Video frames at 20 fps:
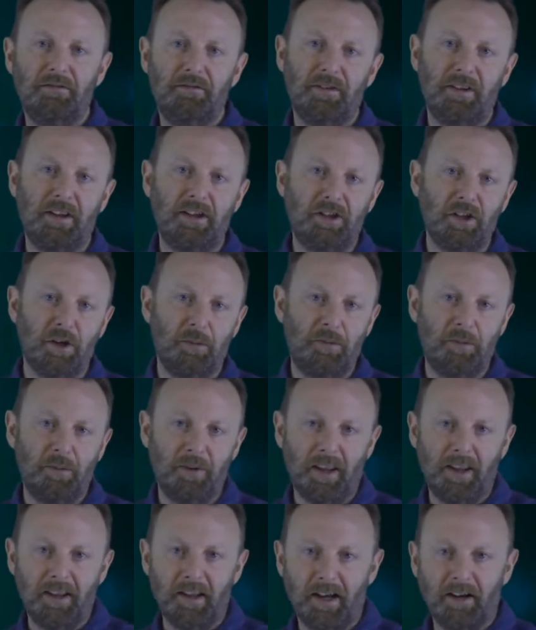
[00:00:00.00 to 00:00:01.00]
for the jobs
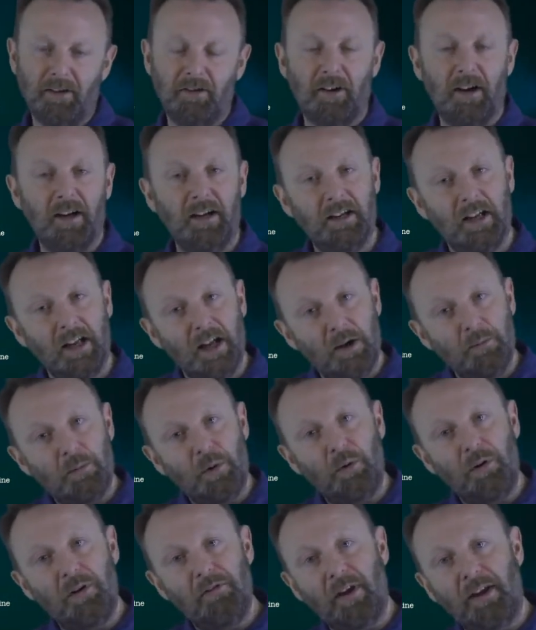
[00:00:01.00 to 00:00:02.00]
within that grade, but
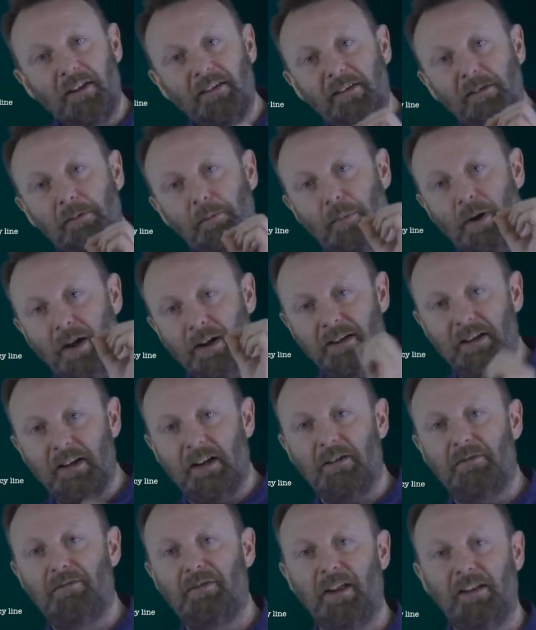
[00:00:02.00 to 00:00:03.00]
we've expanded
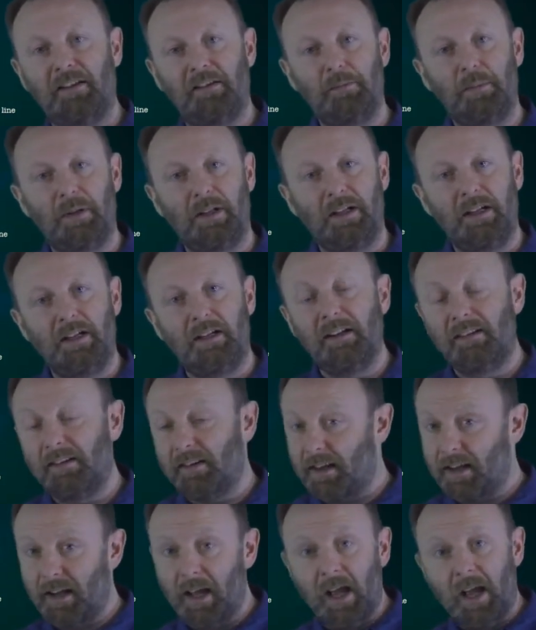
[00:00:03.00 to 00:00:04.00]
our flexibility to
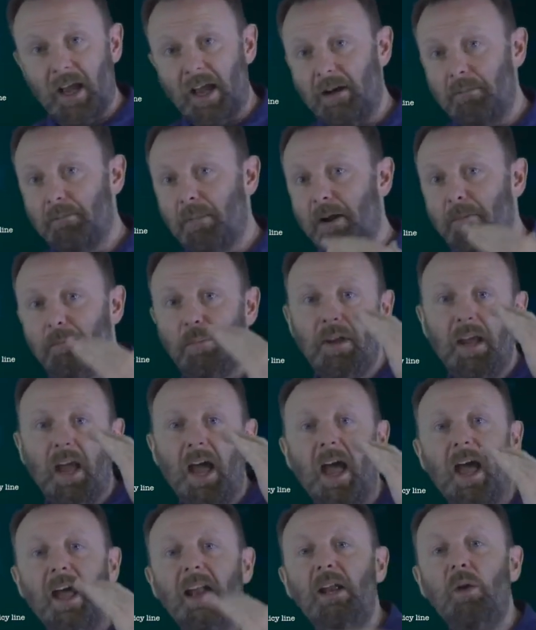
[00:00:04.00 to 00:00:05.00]
say it might be
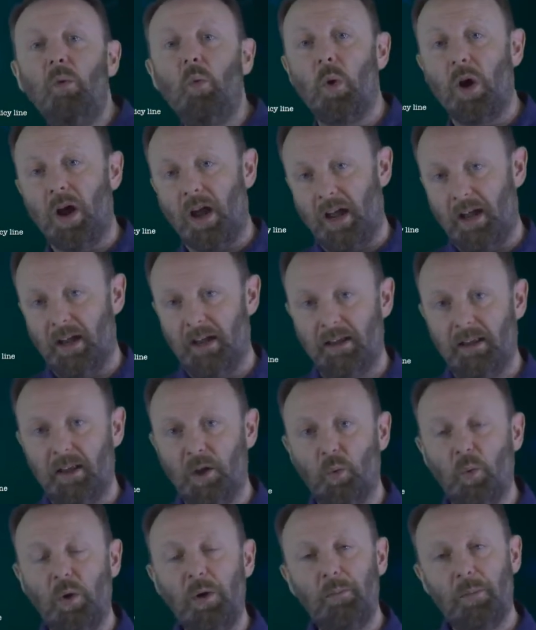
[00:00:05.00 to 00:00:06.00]
anywhere that
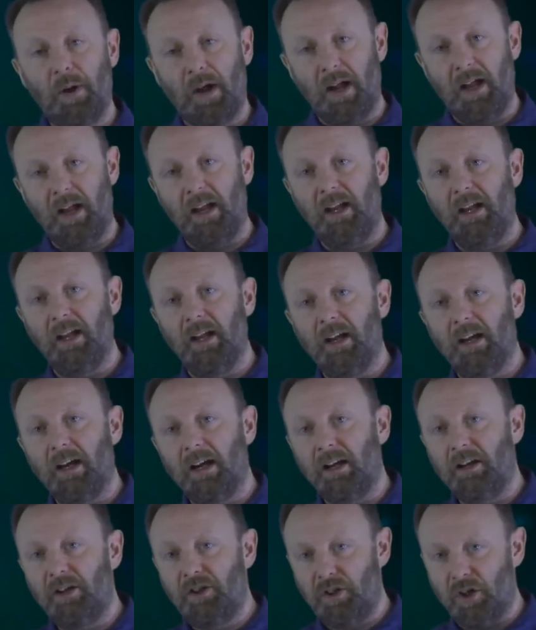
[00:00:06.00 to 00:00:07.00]
we pay
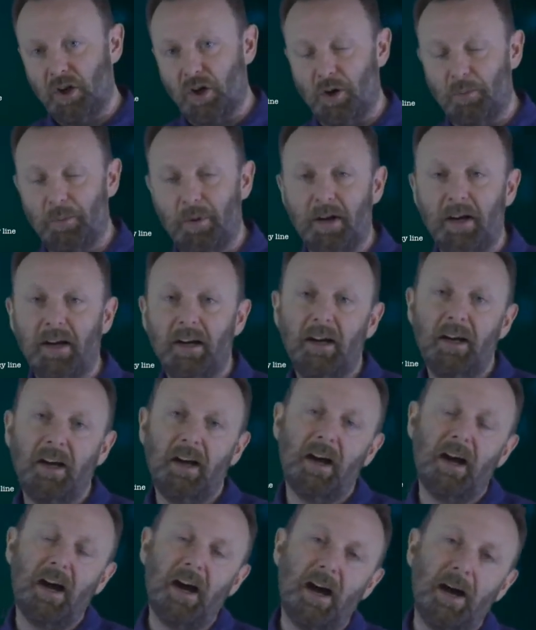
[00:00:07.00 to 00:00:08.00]
a job
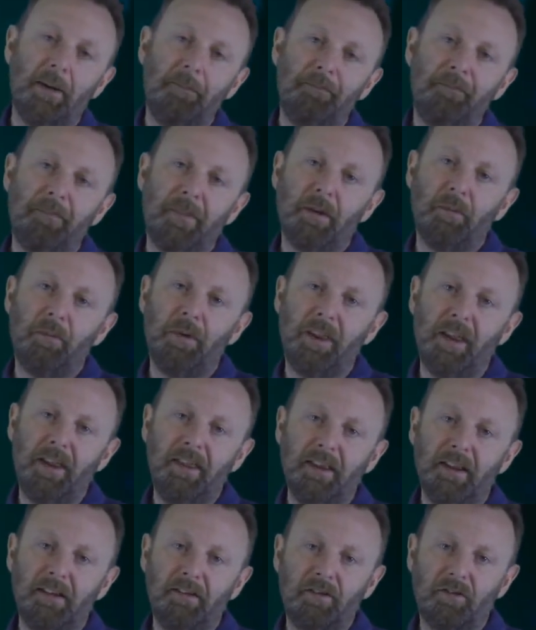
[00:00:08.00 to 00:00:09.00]
within
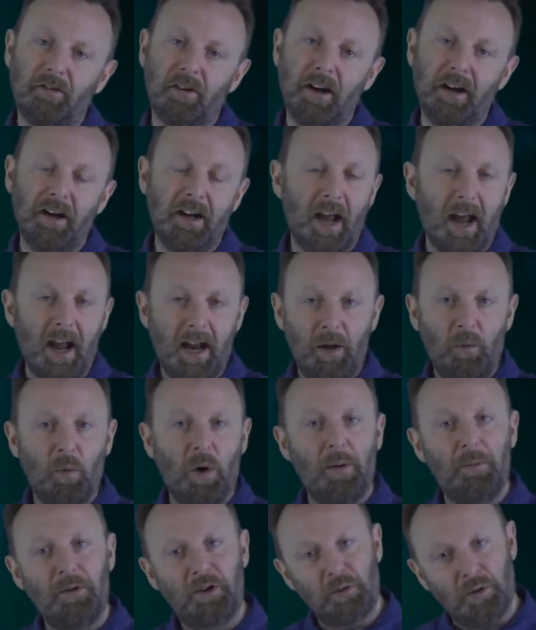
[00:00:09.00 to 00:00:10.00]
this grade,
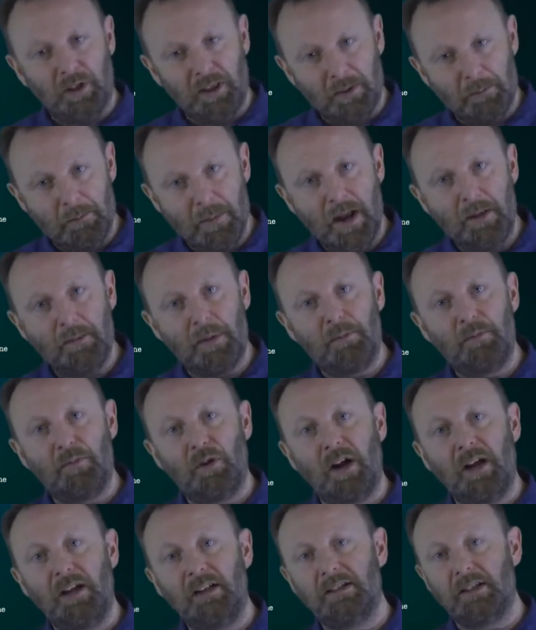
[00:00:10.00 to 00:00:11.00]
anywhere between the minimum
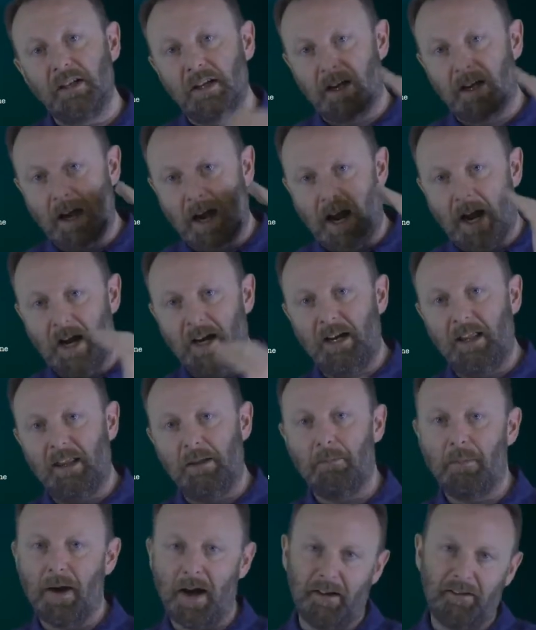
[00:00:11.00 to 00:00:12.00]
rate and the
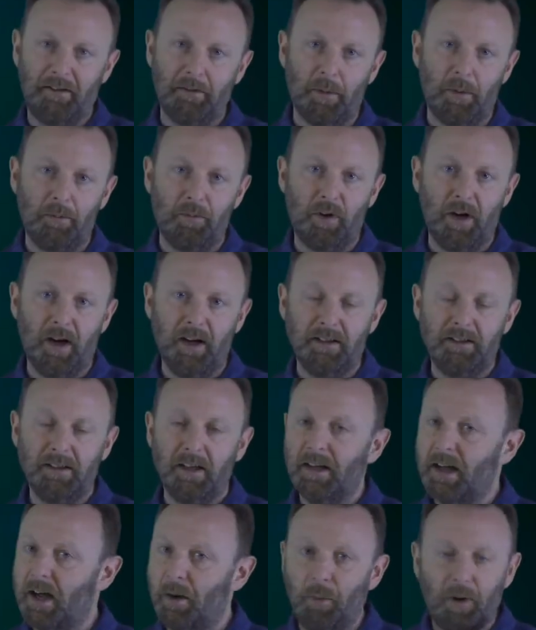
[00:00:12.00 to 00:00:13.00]
maximum rate.
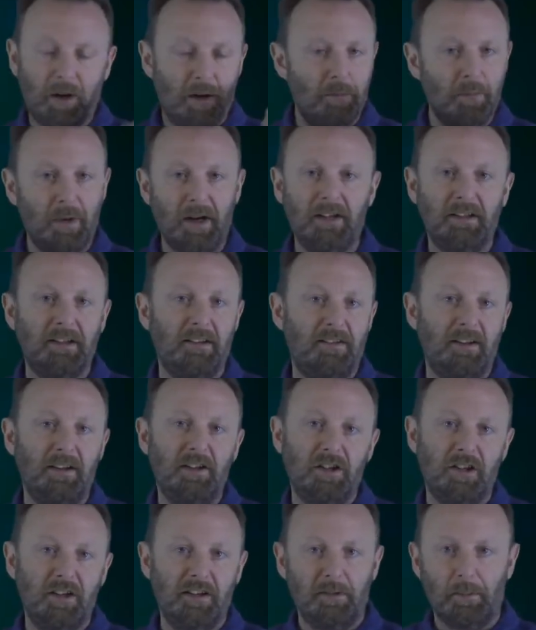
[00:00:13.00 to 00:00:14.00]
And we can make
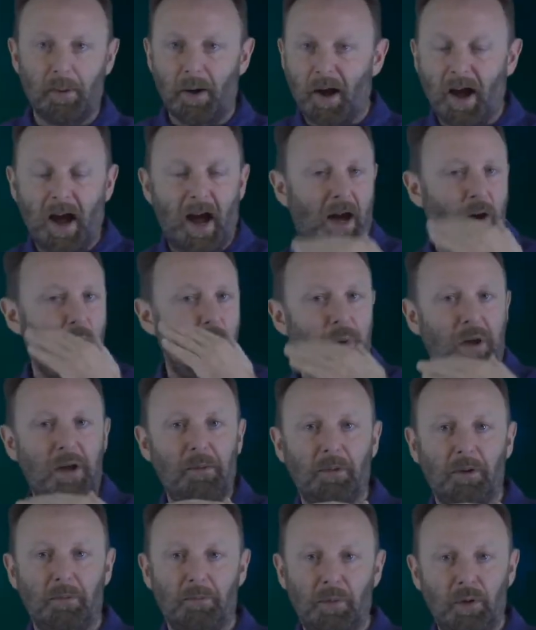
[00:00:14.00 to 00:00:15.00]
decisions about how
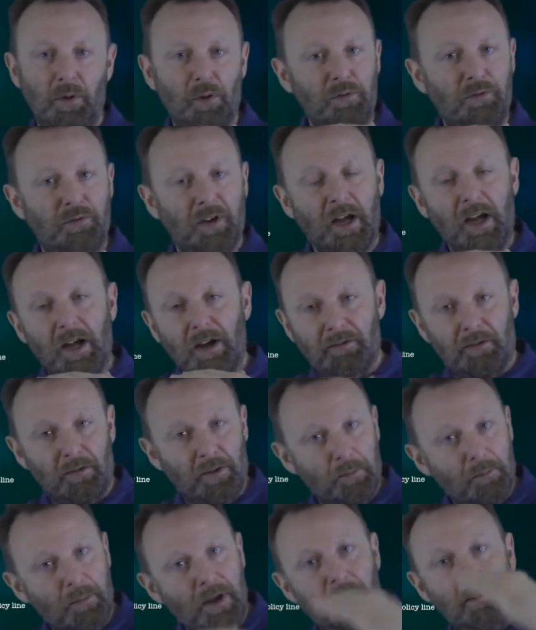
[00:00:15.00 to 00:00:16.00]
people move from the
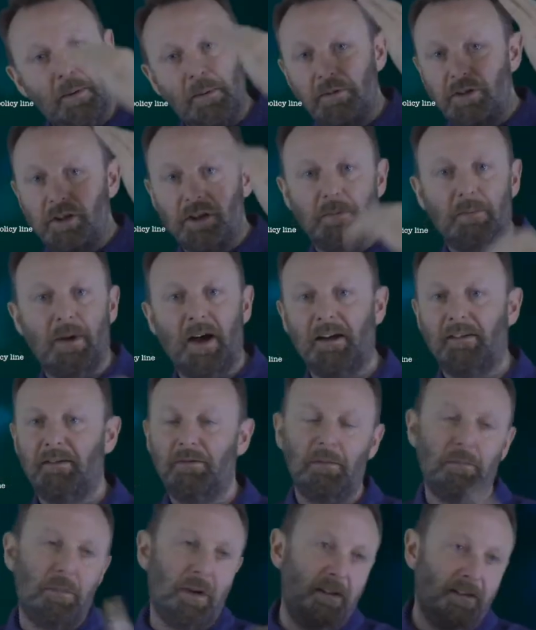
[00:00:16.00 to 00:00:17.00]
minimum to the
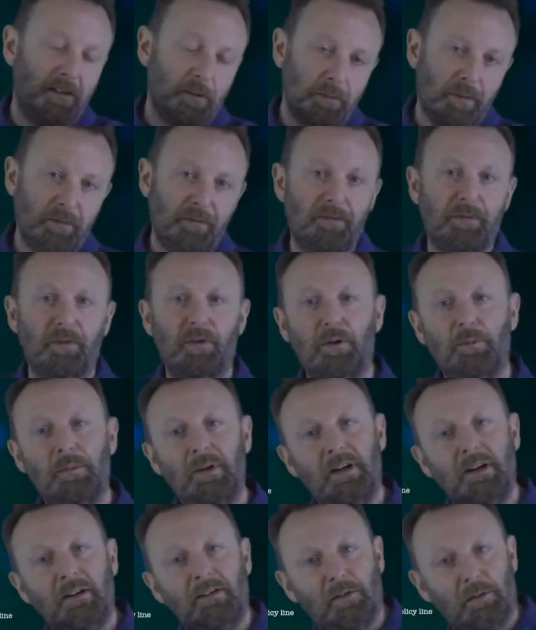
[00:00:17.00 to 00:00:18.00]
maximum based on
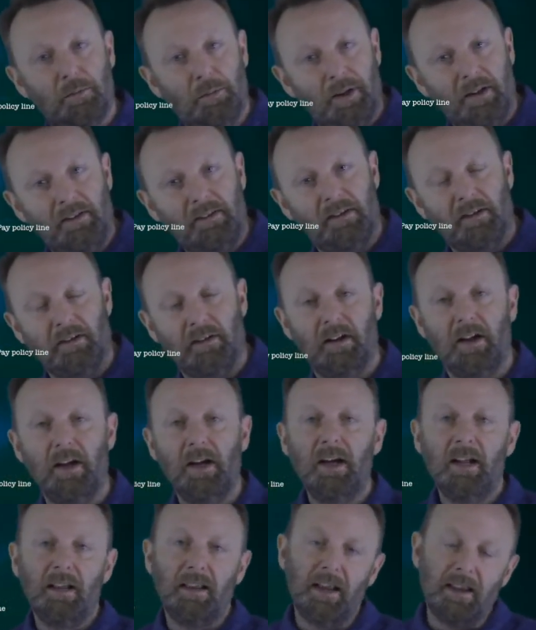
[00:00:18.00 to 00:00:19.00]
performance or based on
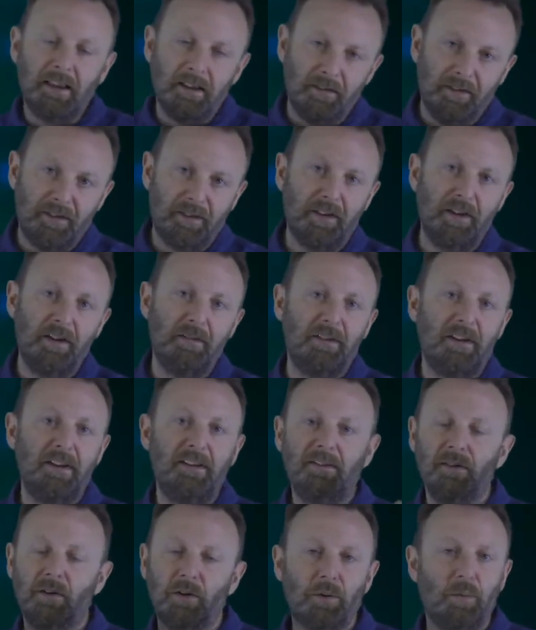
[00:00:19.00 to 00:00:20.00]
length of
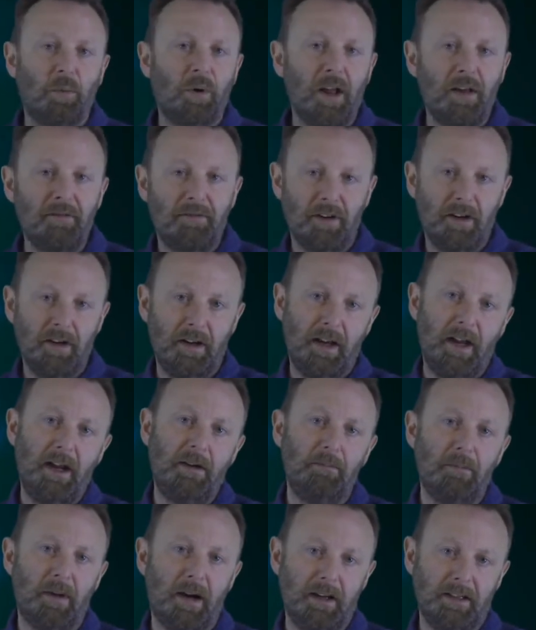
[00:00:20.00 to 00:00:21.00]
service or whatever
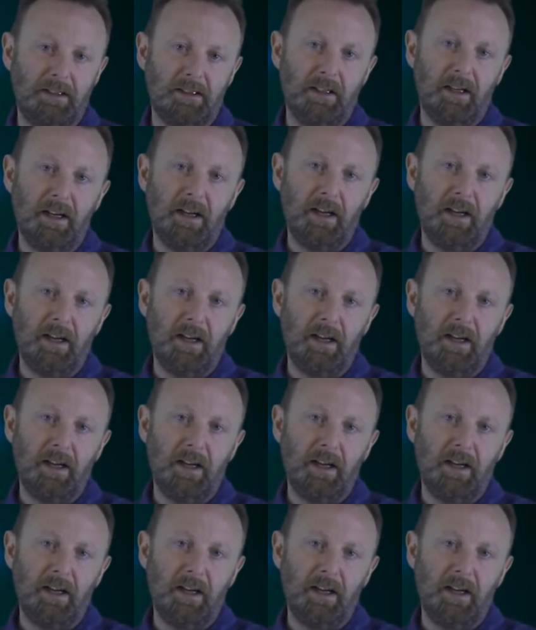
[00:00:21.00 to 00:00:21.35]
it might